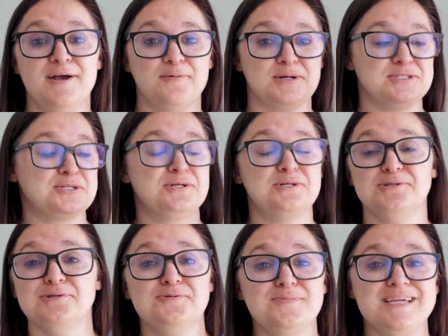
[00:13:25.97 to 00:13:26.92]
where it's
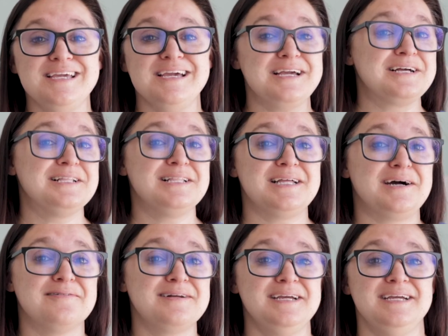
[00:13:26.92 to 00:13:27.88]
gloomy and
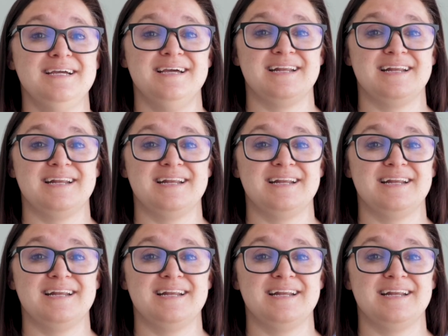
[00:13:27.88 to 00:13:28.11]
cloudy,